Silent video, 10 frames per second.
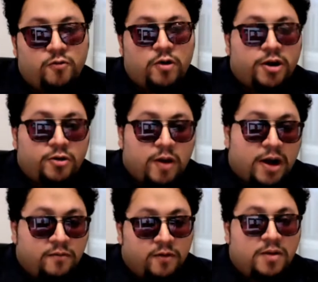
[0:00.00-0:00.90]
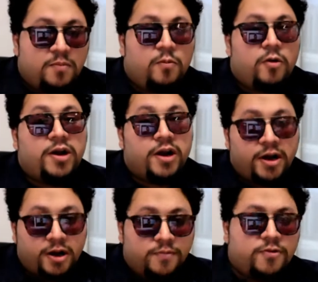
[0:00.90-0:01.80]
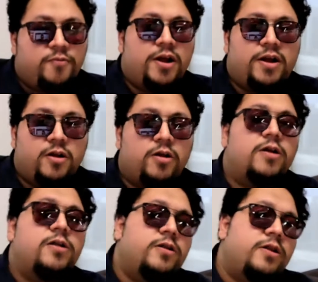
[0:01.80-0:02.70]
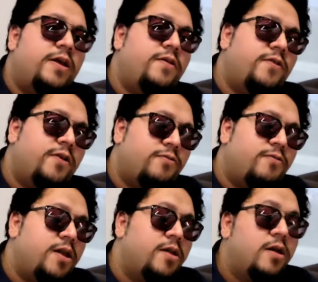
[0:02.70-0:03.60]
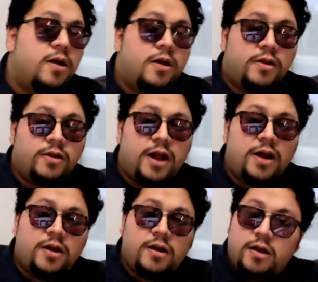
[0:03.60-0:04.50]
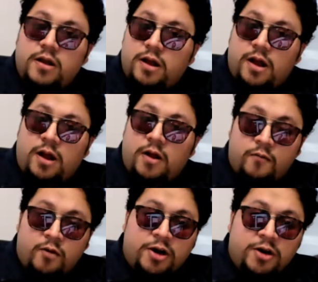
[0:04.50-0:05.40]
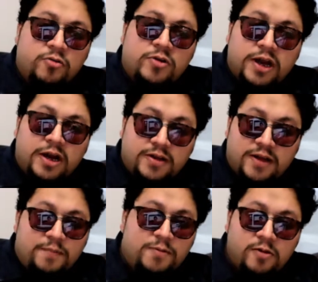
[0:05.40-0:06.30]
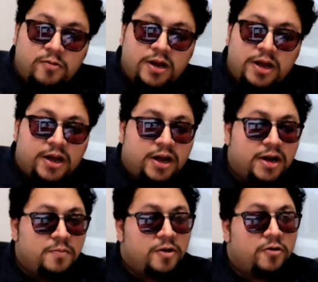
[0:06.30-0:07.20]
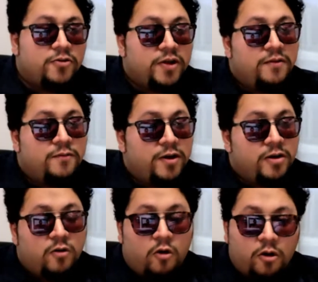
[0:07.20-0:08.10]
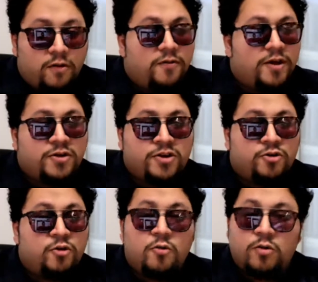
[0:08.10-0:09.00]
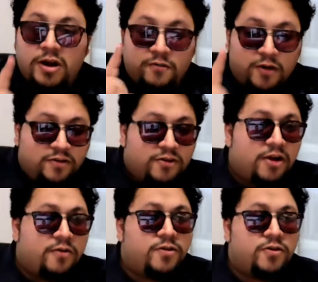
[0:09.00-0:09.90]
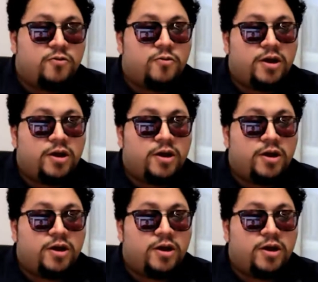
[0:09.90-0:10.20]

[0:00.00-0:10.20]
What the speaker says: to add one point in terms of technical things as well, that what you said is absolutely correct because it will always show only one side of the story.